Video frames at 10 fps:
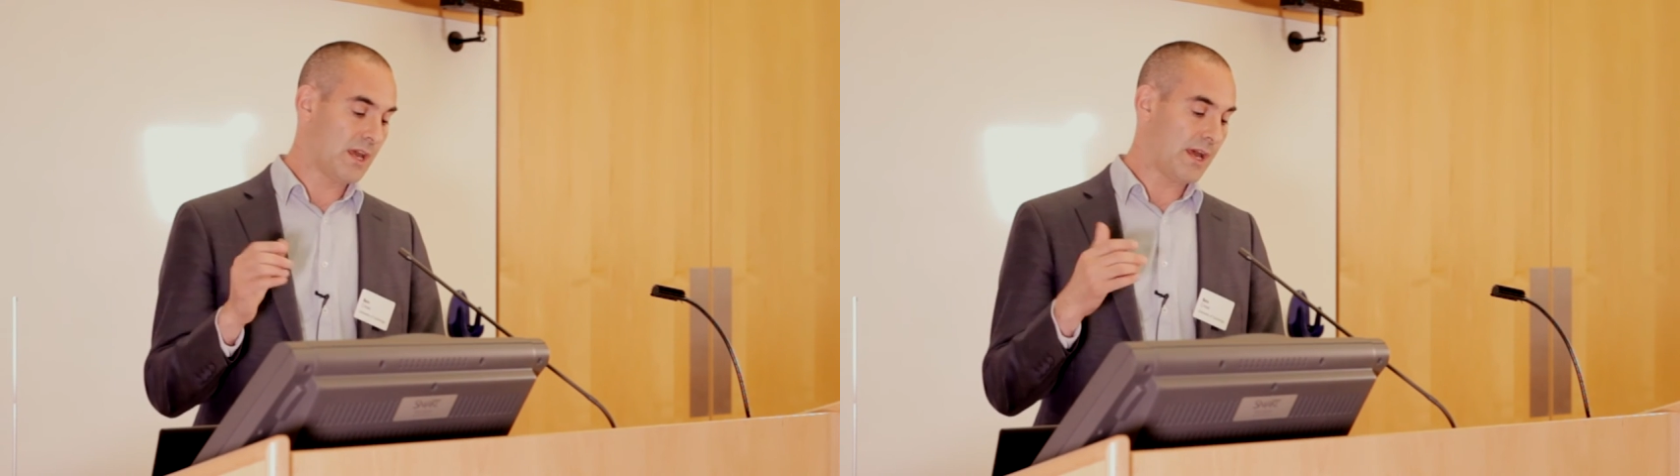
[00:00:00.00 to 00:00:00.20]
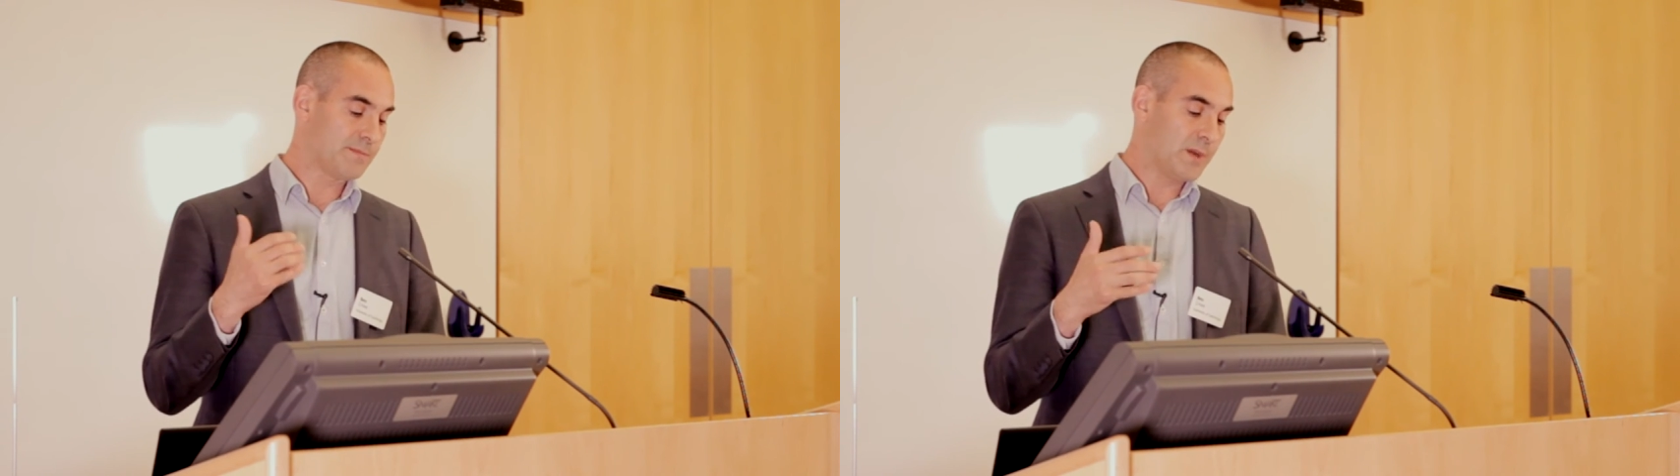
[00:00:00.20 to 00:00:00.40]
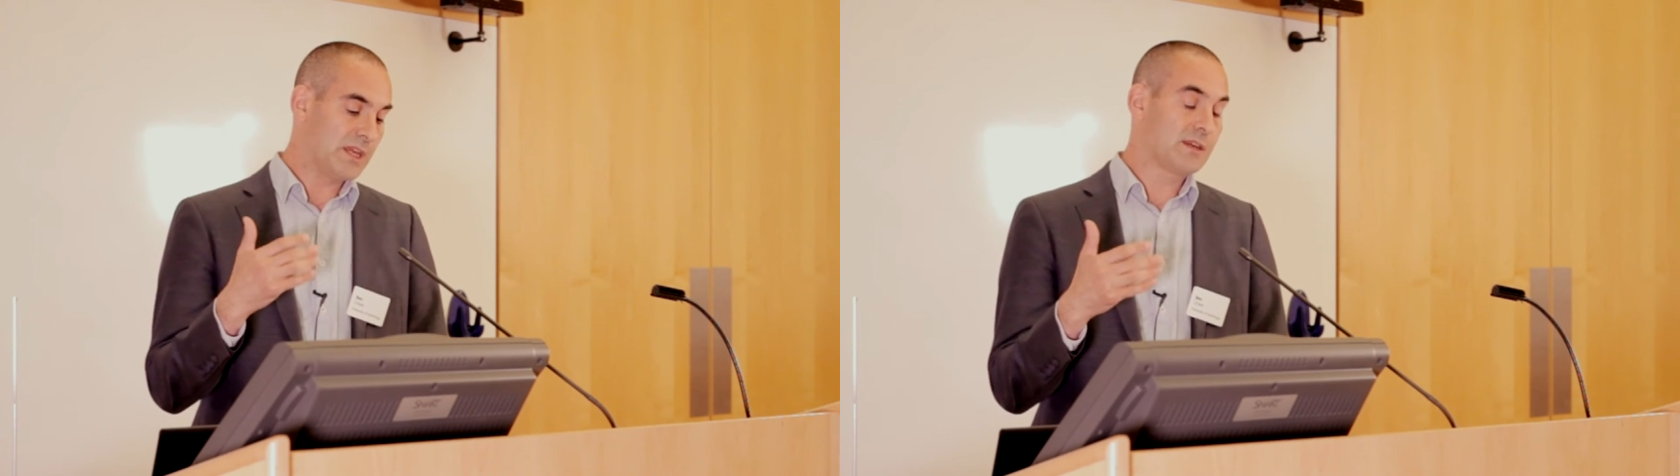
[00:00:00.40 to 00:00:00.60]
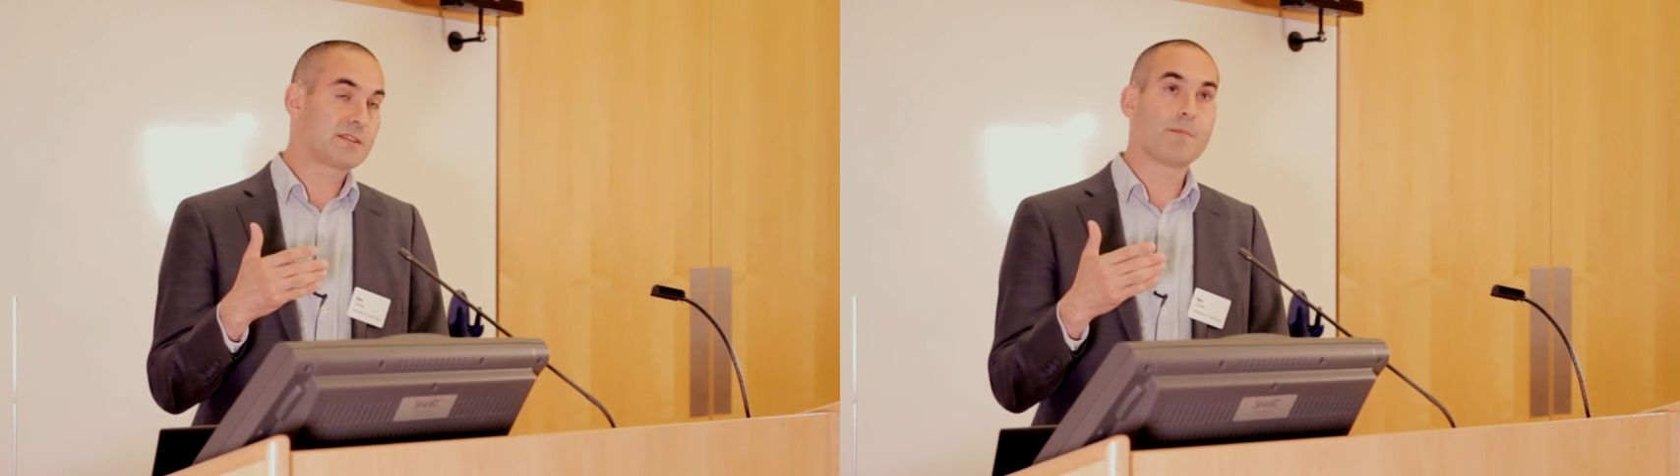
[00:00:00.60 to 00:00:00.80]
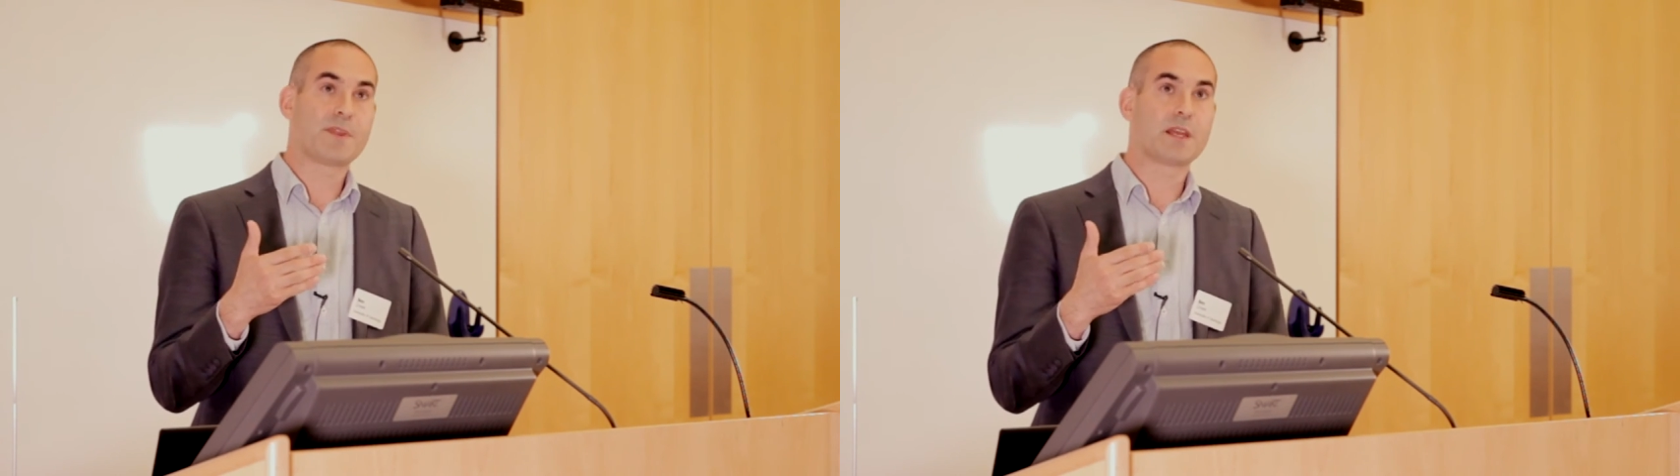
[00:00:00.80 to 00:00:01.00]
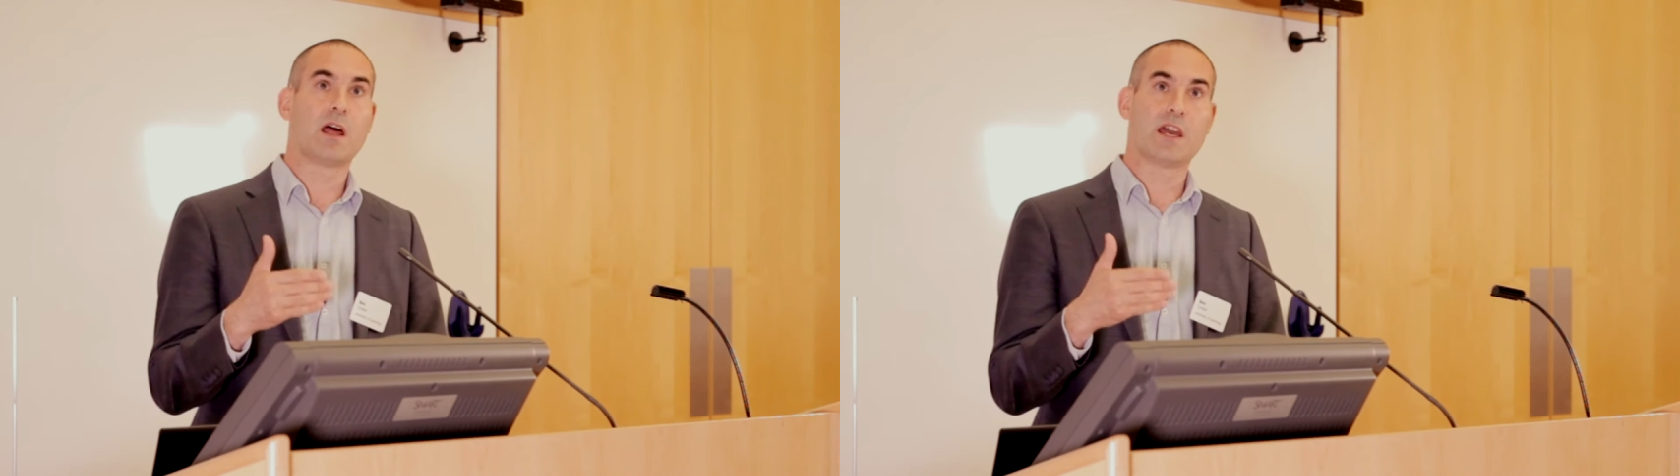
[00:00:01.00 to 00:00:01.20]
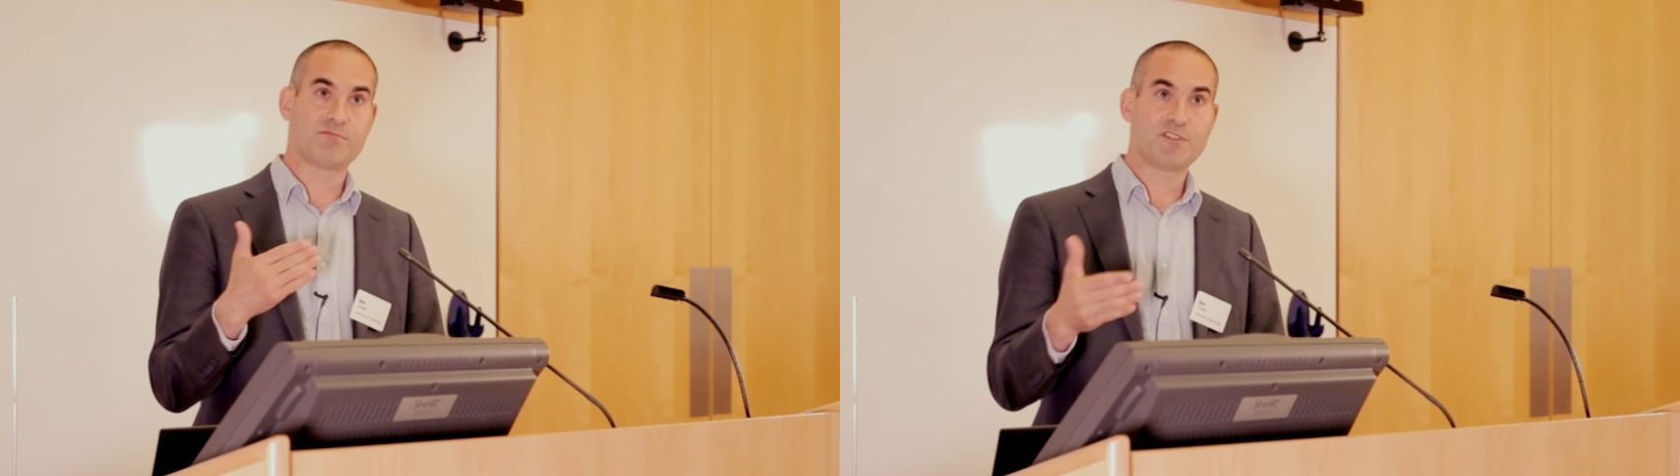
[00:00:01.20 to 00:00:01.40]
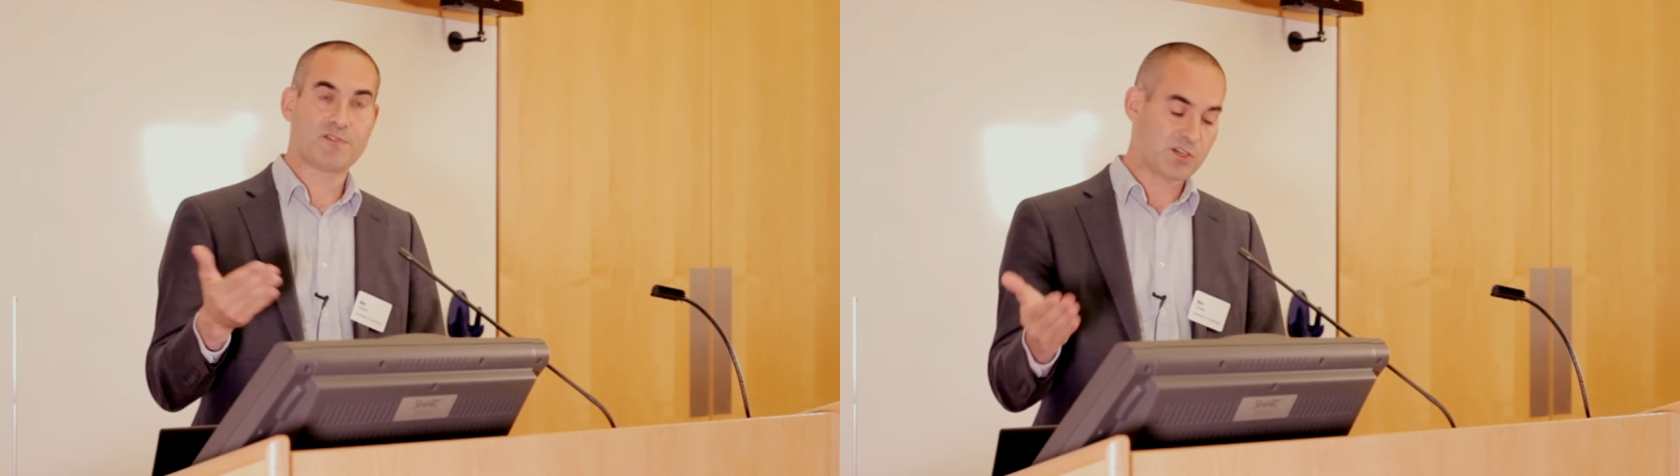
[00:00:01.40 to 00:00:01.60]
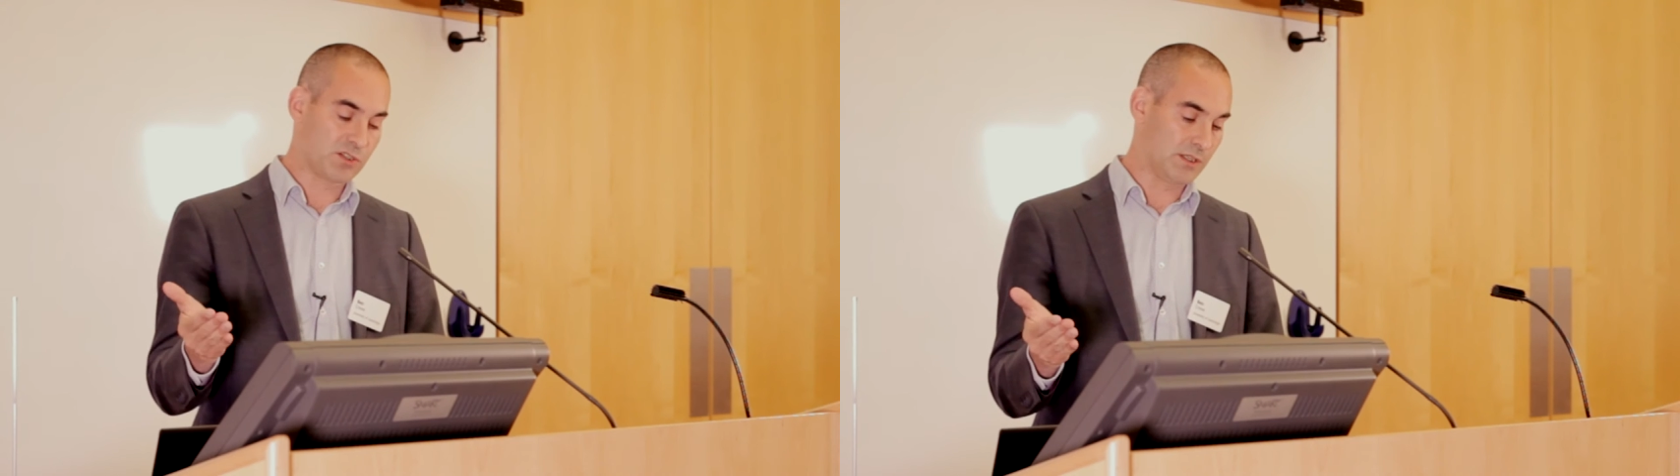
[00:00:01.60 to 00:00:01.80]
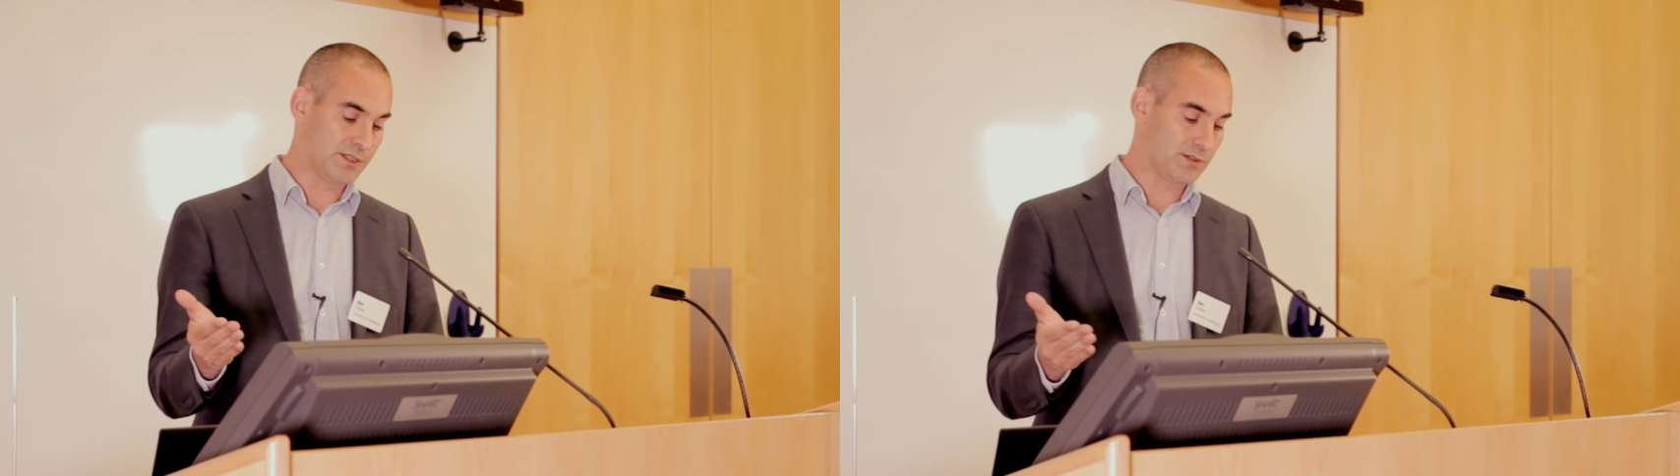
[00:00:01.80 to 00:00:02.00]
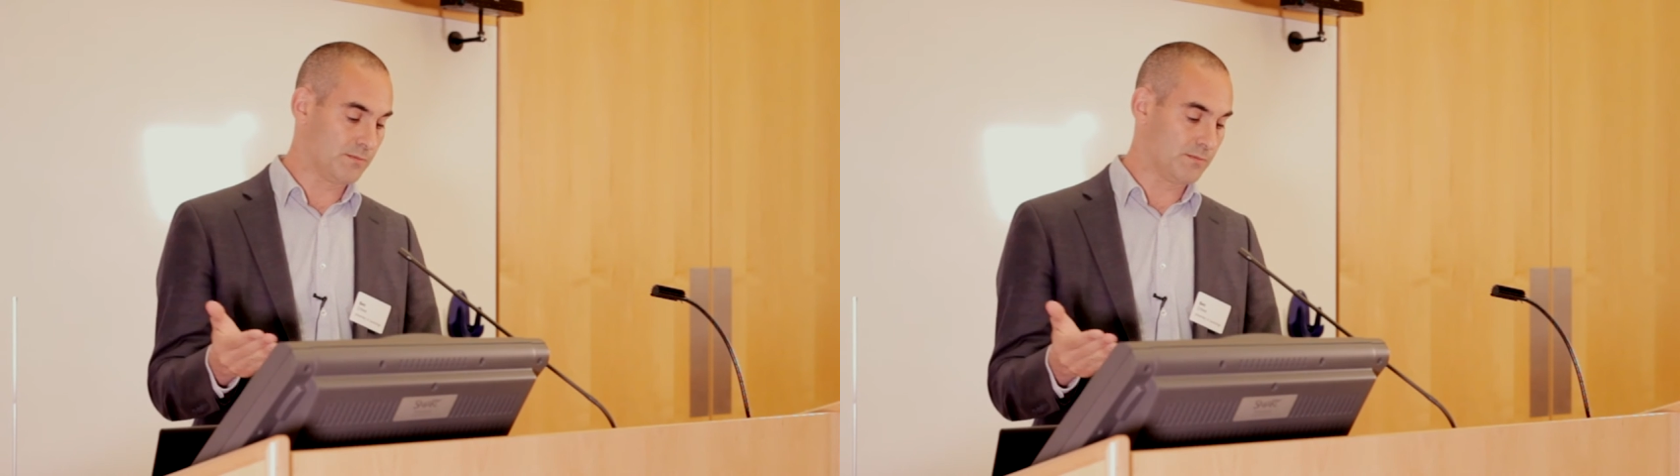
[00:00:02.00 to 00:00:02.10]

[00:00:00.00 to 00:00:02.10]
as being something like professionalism.